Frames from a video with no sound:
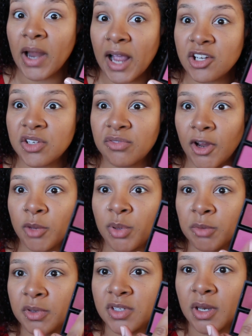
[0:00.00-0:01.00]
are actually very
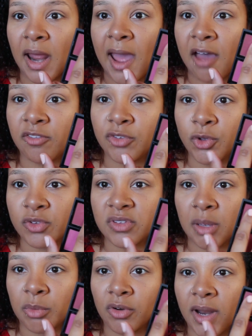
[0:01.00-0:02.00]
pigmented. I have used
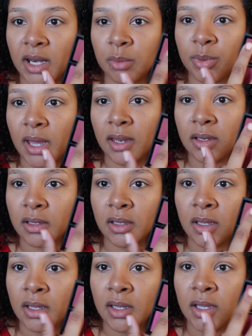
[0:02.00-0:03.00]
them already, but
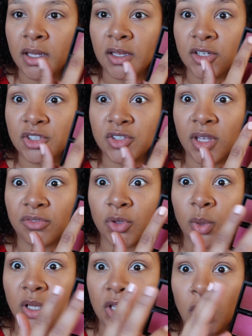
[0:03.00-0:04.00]
just give
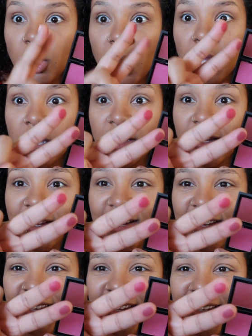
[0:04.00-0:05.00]
you a little look.
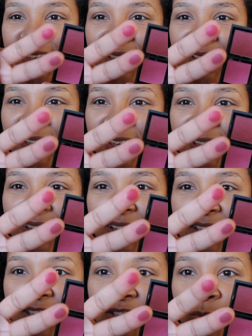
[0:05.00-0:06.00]

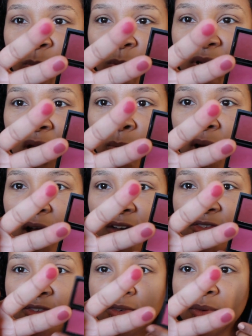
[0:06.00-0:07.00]
This one would come
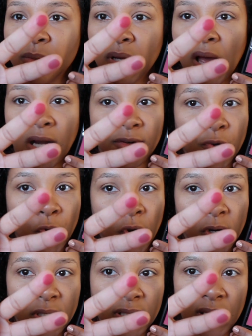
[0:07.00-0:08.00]
off kind of
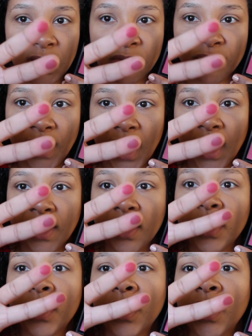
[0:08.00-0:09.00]
corally
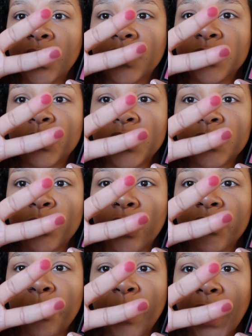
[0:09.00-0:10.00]
red. This one's more
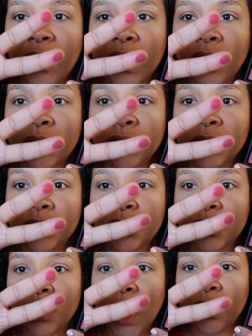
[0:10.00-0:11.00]
of a berry
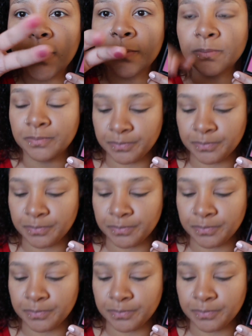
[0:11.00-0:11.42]
color.